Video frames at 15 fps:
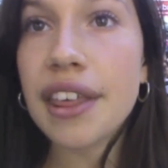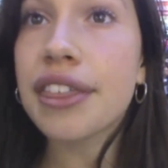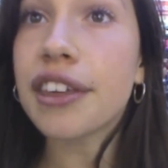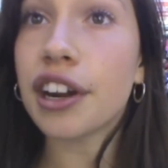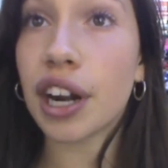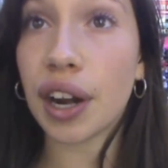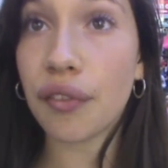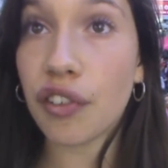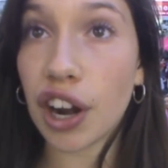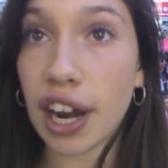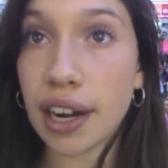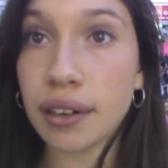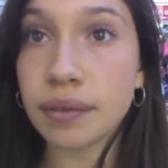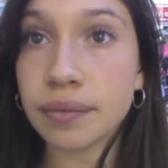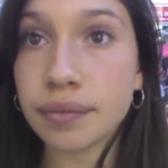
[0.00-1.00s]
pro
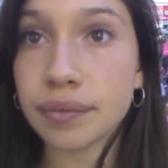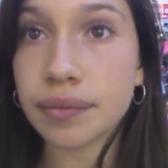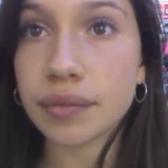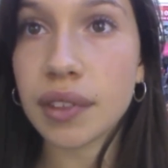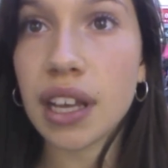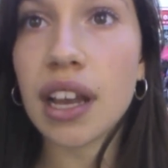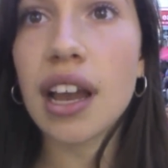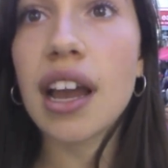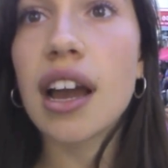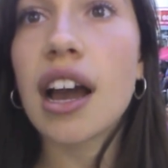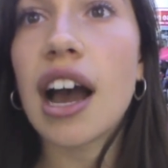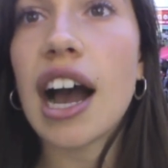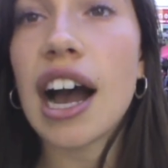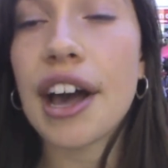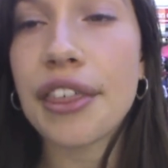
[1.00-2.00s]
G M O. What's his name?
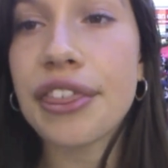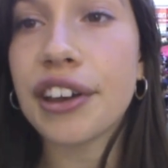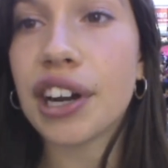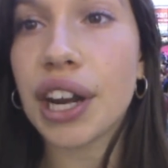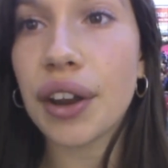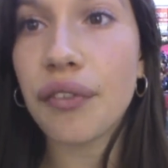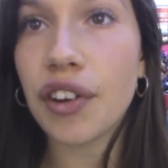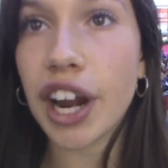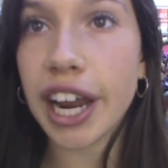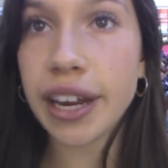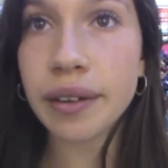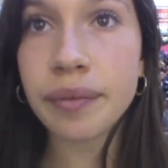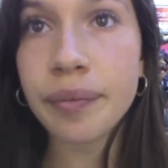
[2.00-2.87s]
Uh, Thierry Vrain.